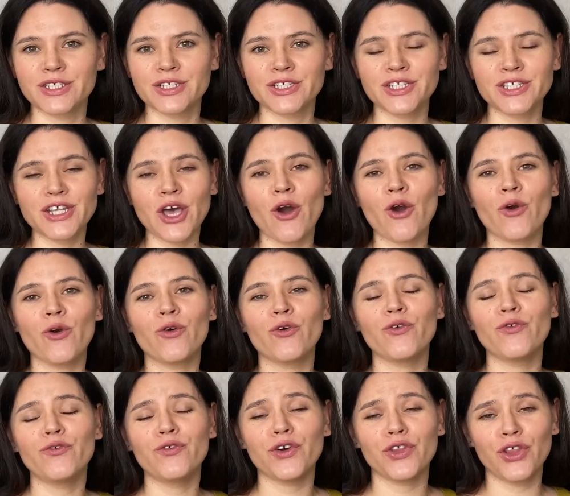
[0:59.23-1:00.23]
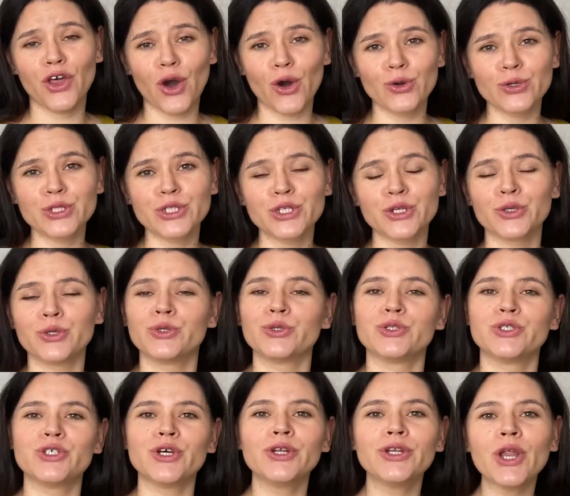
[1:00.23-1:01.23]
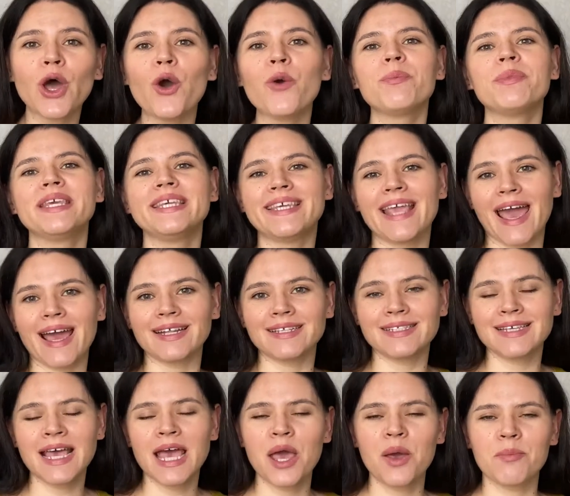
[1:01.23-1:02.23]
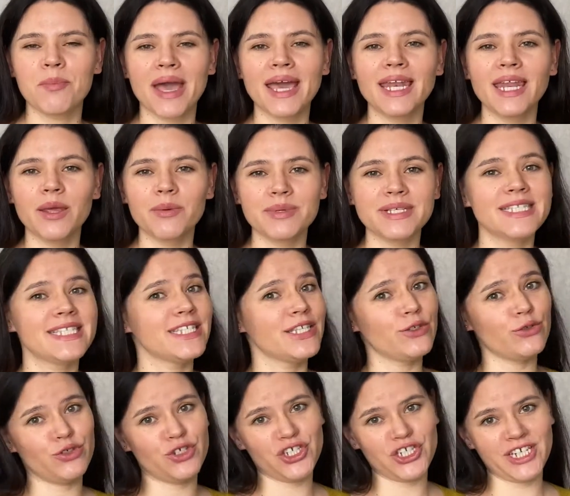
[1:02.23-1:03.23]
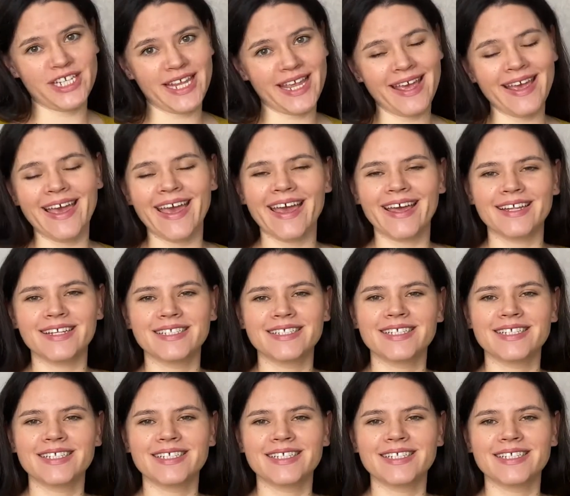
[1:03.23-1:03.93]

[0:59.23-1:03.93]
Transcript: So, for those who don't know me yet, my name is Eugenia and